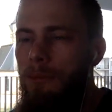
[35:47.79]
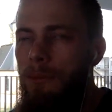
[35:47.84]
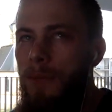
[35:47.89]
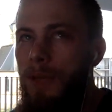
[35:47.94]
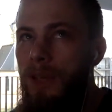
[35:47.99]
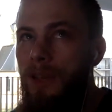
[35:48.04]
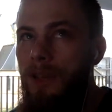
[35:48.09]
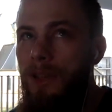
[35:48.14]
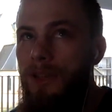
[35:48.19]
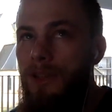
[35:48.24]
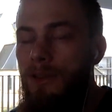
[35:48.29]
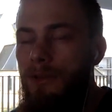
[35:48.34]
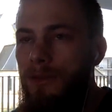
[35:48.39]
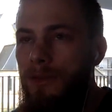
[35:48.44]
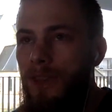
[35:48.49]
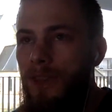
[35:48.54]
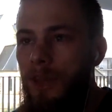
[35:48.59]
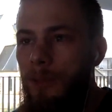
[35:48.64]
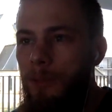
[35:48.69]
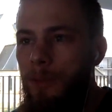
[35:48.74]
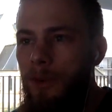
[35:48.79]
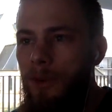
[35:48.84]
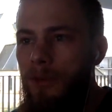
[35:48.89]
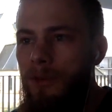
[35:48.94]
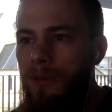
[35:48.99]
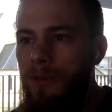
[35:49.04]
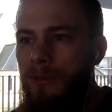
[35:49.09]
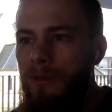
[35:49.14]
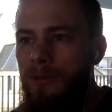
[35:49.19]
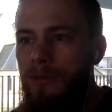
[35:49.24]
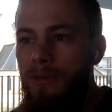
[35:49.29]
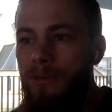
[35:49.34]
because of typo,